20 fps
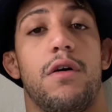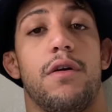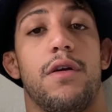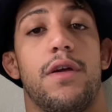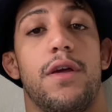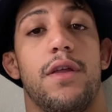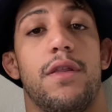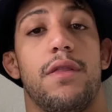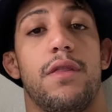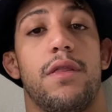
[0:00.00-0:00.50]

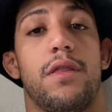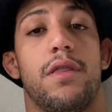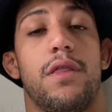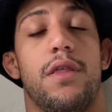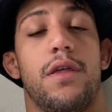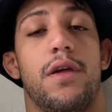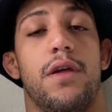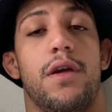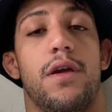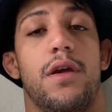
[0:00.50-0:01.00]
in
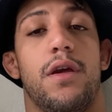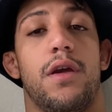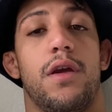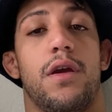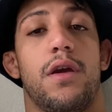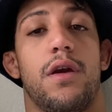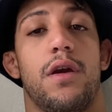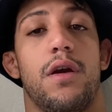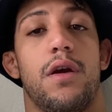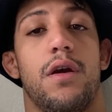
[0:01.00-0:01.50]

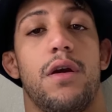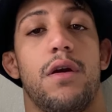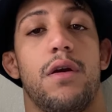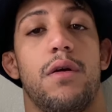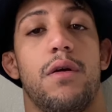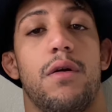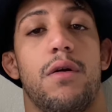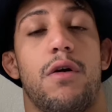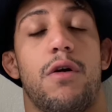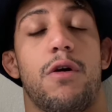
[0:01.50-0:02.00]
the
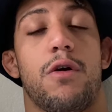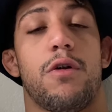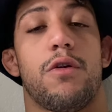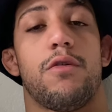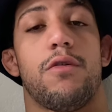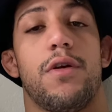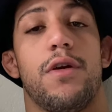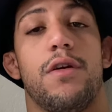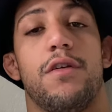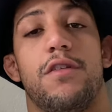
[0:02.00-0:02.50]

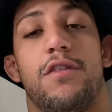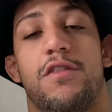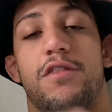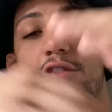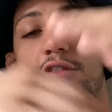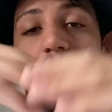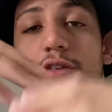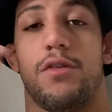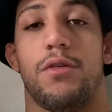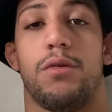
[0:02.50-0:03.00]

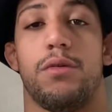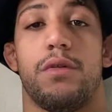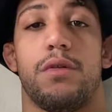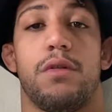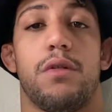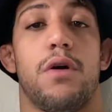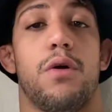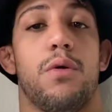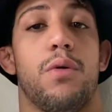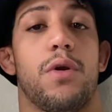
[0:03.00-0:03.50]
arteries to
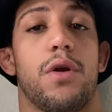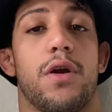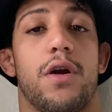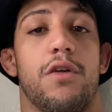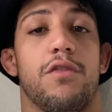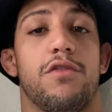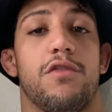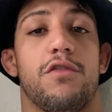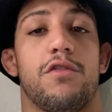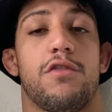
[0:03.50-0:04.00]
the lower
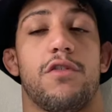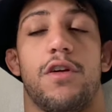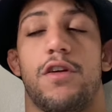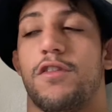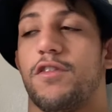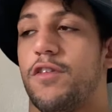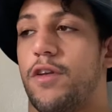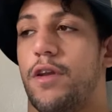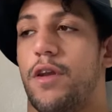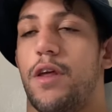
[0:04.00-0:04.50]

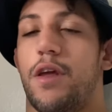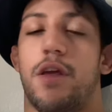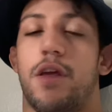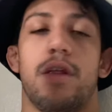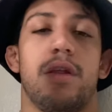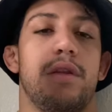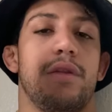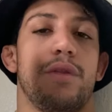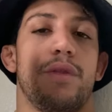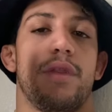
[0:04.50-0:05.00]
concentration
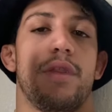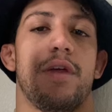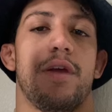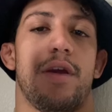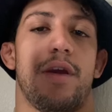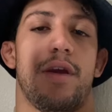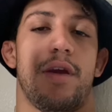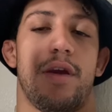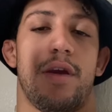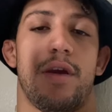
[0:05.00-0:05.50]
in
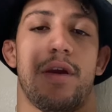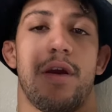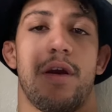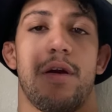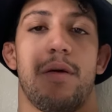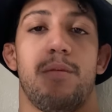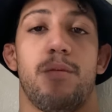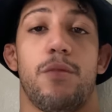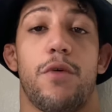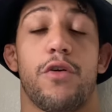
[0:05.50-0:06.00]
the
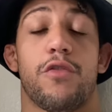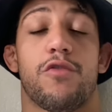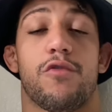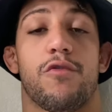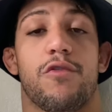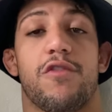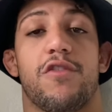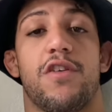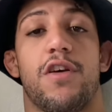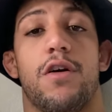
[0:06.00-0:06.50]

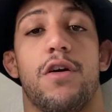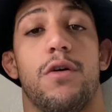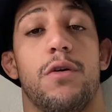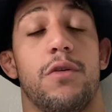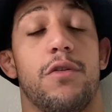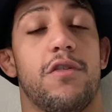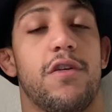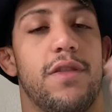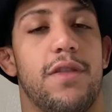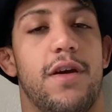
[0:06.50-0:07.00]
muscle
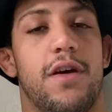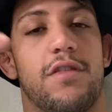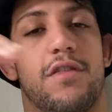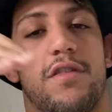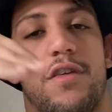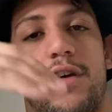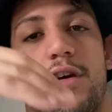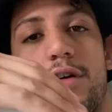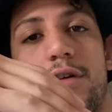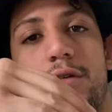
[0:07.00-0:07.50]
cells, and
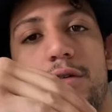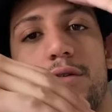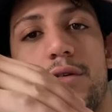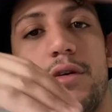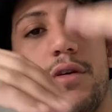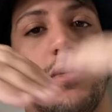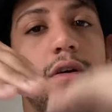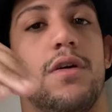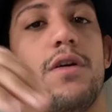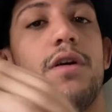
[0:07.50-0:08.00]
that's how
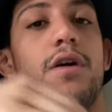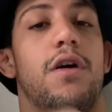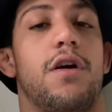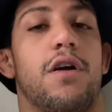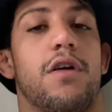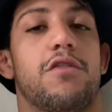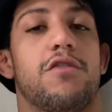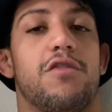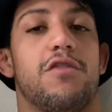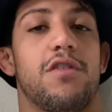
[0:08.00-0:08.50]

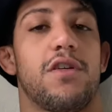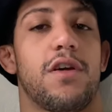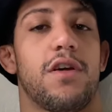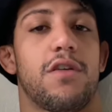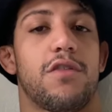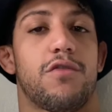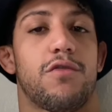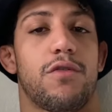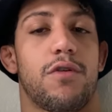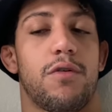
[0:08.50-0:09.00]
oxygen
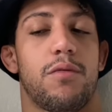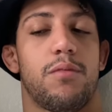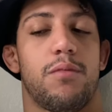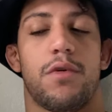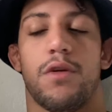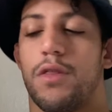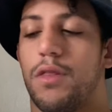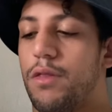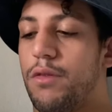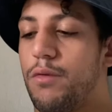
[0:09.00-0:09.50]
gets
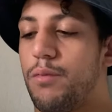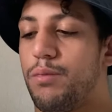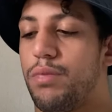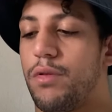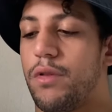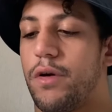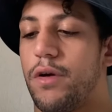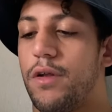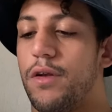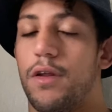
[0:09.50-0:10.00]
from the
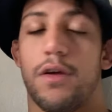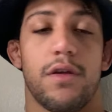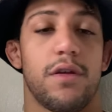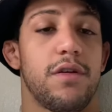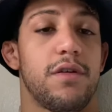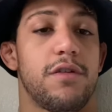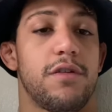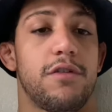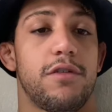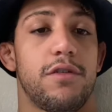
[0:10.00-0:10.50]
blood
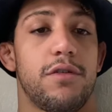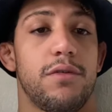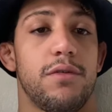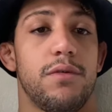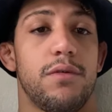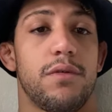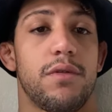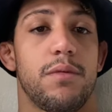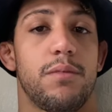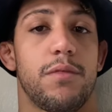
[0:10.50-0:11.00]

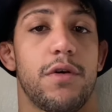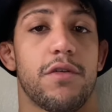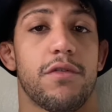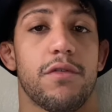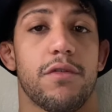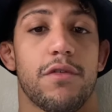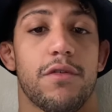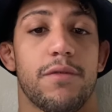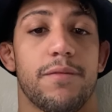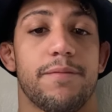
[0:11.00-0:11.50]
to the
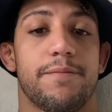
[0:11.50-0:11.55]
muscles.